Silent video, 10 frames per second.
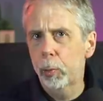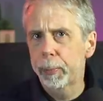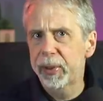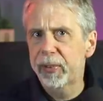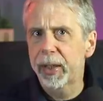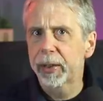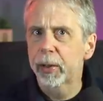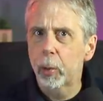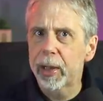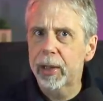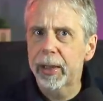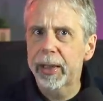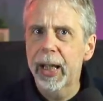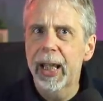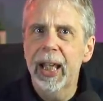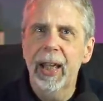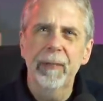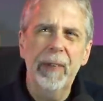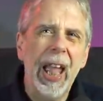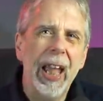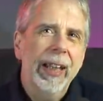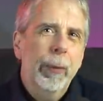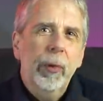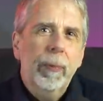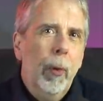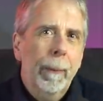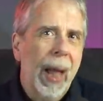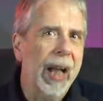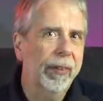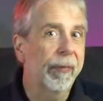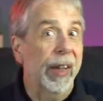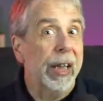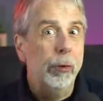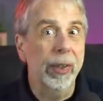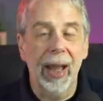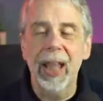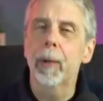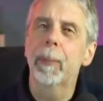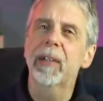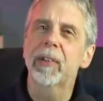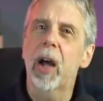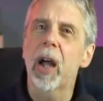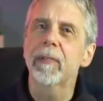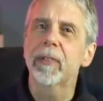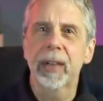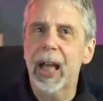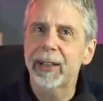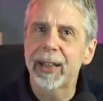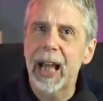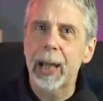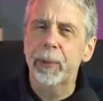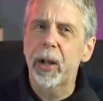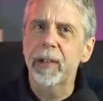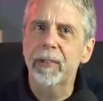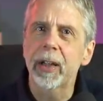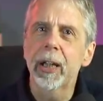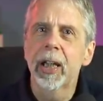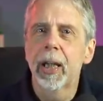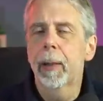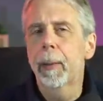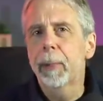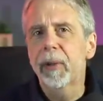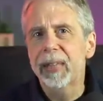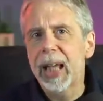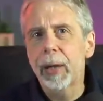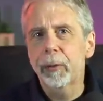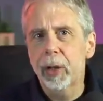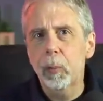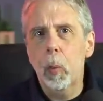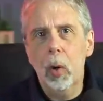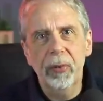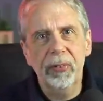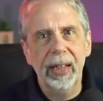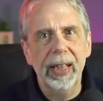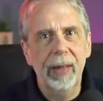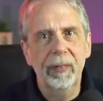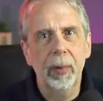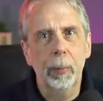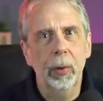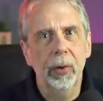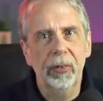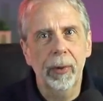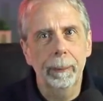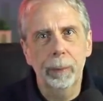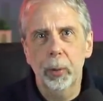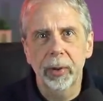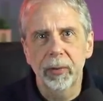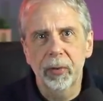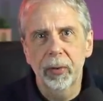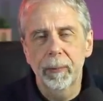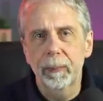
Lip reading: would be taken quickly. Then it was put back to Victory Day on May the 9th, and that didn't happen either. But the outcome was inevitable at some point.